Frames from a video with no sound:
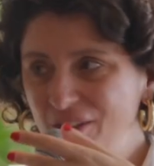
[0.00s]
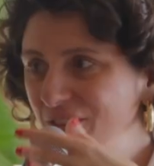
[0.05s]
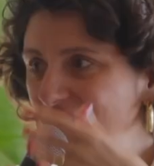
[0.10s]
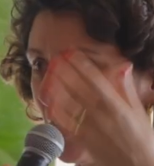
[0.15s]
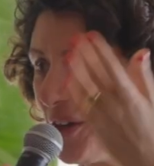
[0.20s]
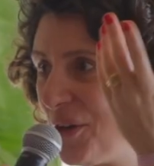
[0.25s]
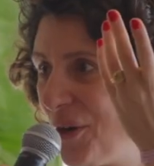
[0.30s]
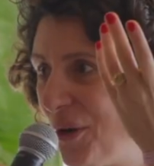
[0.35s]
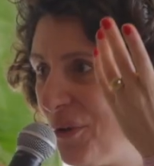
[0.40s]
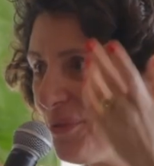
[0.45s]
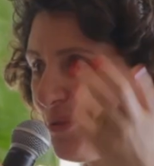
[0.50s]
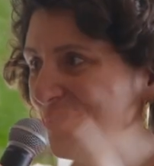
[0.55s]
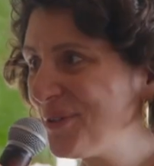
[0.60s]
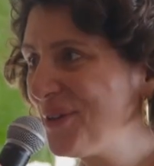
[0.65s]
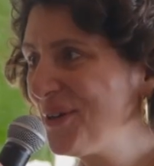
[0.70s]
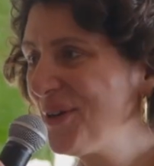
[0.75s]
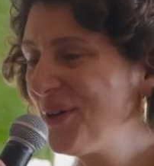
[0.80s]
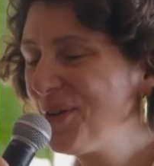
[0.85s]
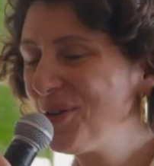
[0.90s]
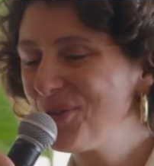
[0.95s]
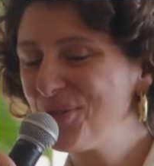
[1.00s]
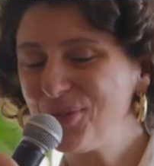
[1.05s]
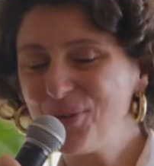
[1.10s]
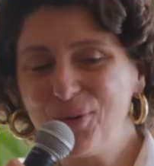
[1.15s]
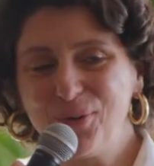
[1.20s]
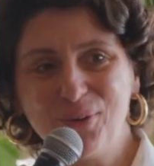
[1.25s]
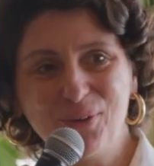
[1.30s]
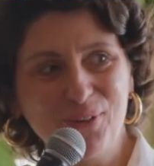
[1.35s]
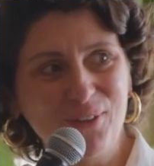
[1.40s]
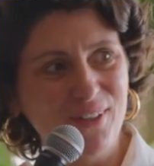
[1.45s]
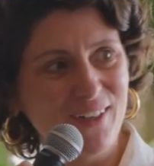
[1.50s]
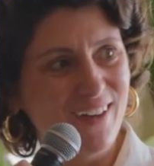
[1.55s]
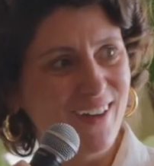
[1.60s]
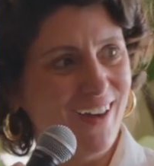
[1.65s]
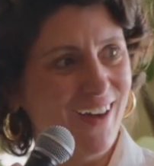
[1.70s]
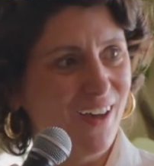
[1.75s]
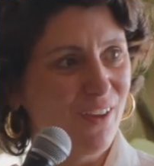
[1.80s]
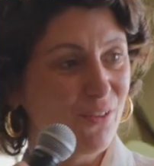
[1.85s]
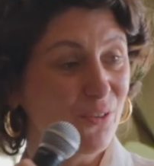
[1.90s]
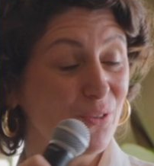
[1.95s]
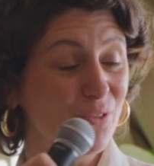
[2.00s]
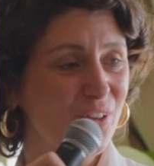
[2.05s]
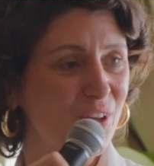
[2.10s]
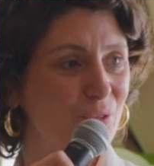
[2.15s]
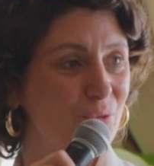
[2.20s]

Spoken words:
take off. So I thought